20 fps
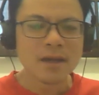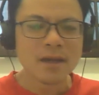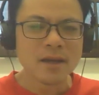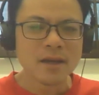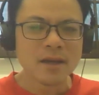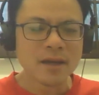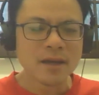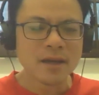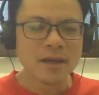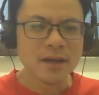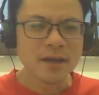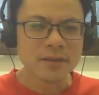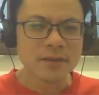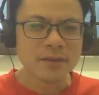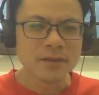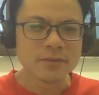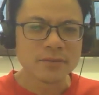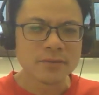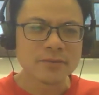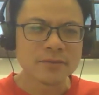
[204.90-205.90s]

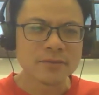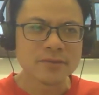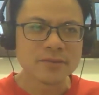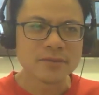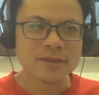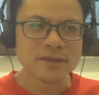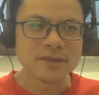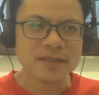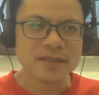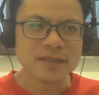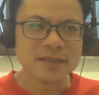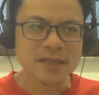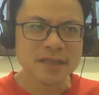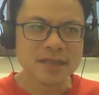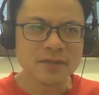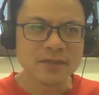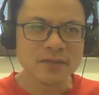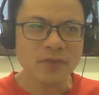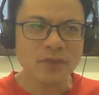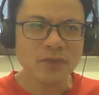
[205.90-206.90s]
and the other
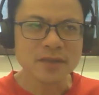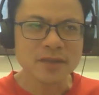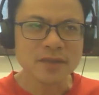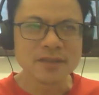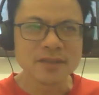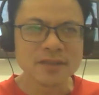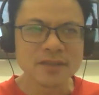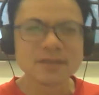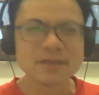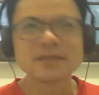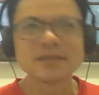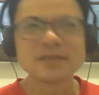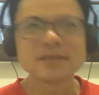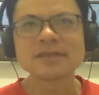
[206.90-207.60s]
one is